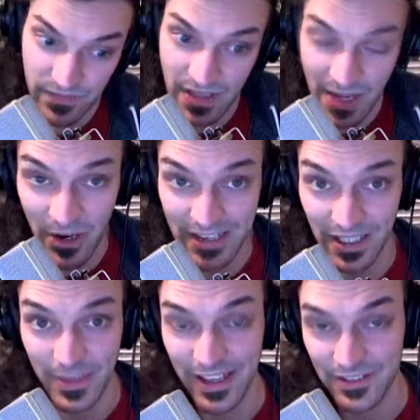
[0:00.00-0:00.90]
they might
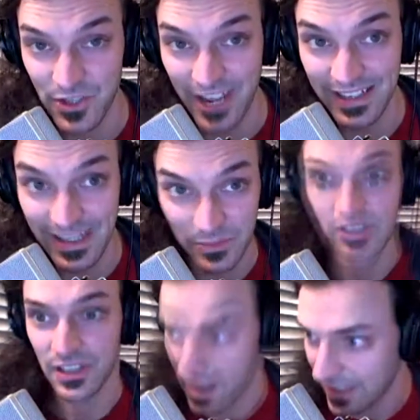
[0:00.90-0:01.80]
come out and check it out
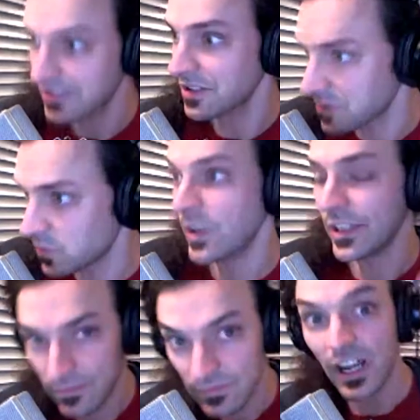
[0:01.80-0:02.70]
because they just
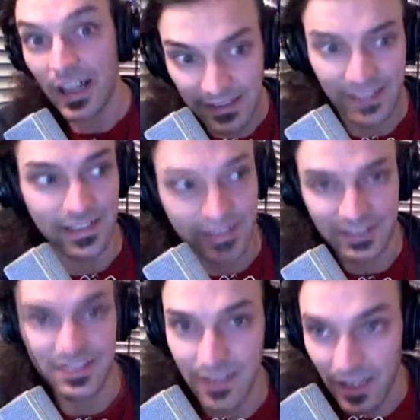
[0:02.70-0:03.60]
want content
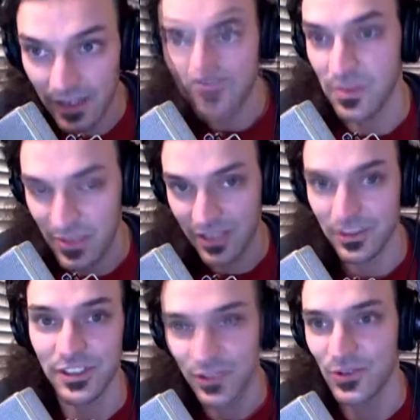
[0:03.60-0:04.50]
and stuff to be able
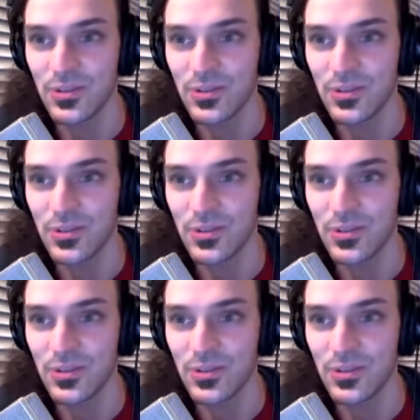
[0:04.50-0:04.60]
to do.